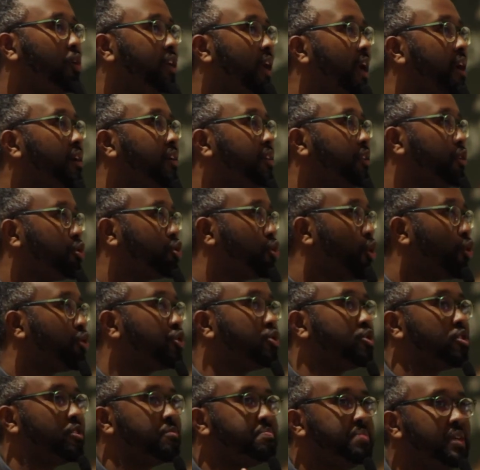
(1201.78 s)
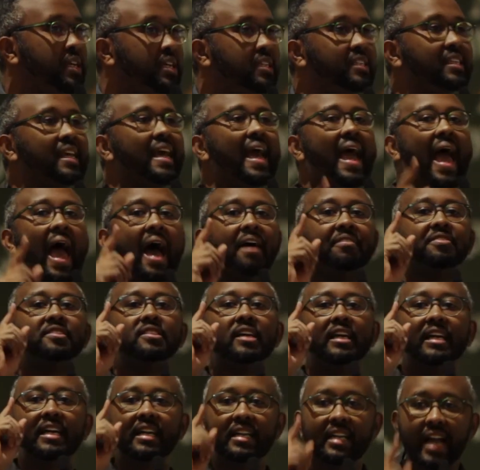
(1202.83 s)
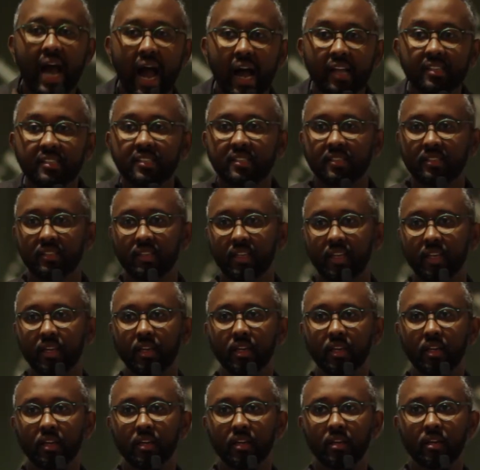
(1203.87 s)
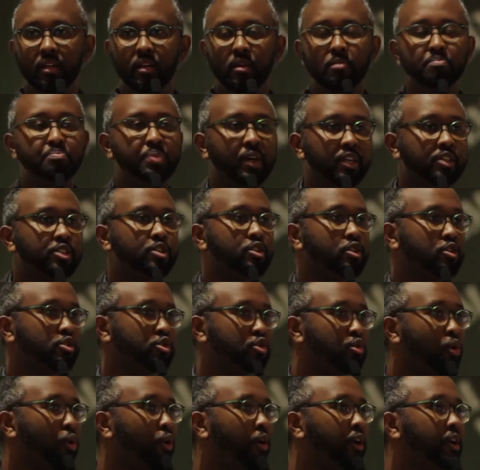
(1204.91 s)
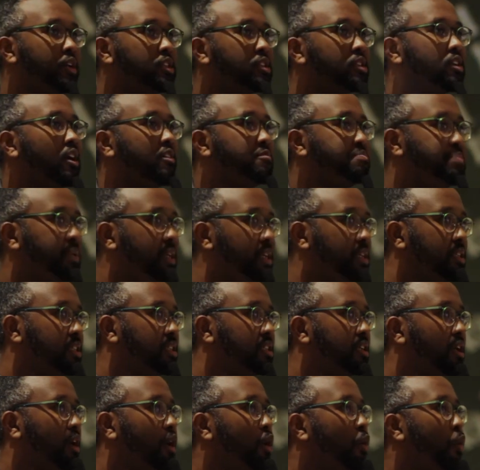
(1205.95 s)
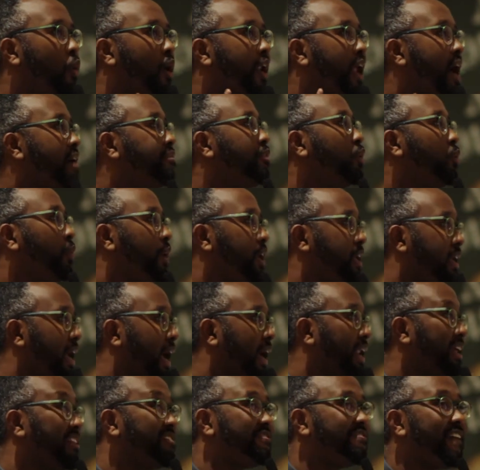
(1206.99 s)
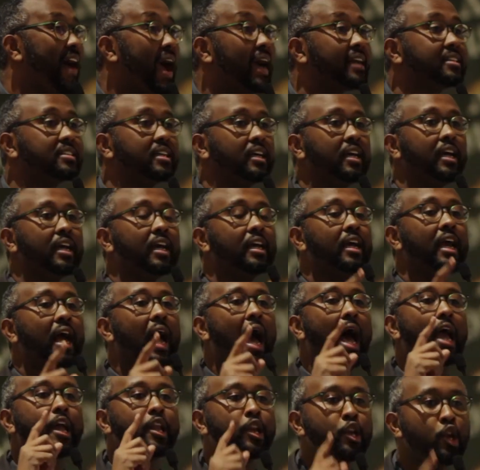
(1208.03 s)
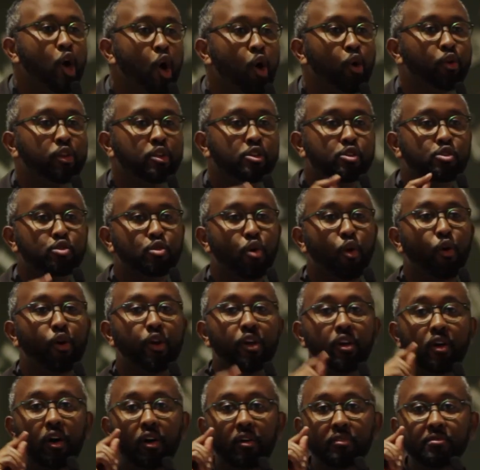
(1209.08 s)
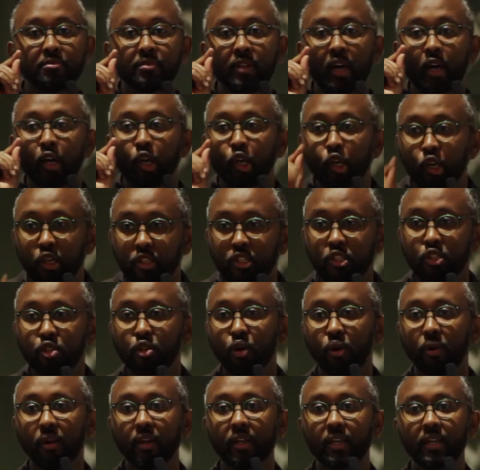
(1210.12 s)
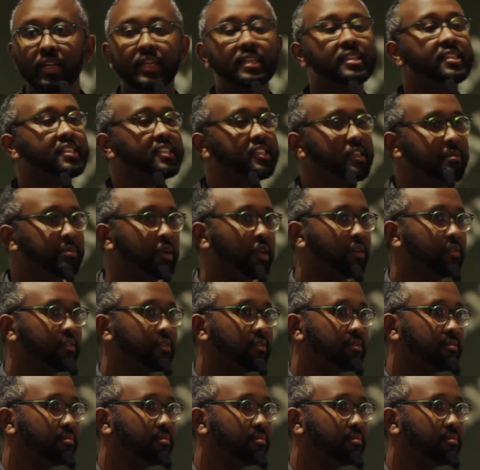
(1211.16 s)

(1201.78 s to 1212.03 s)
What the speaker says: carry the torches of peace, have to constantly pitch the stories of peace, whatever we can. In fact, I know the story of a good story can simmer.